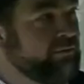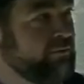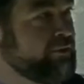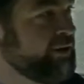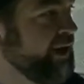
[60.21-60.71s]

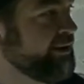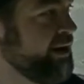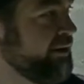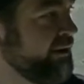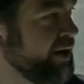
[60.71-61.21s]
Would you like to
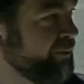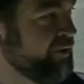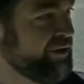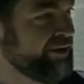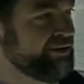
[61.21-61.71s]
hear a couple
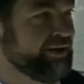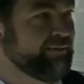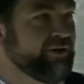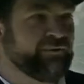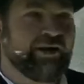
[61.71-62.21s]
things that I'm
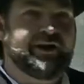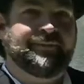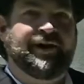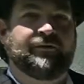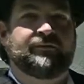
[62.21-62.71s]
going to write
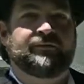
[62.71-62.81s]
about?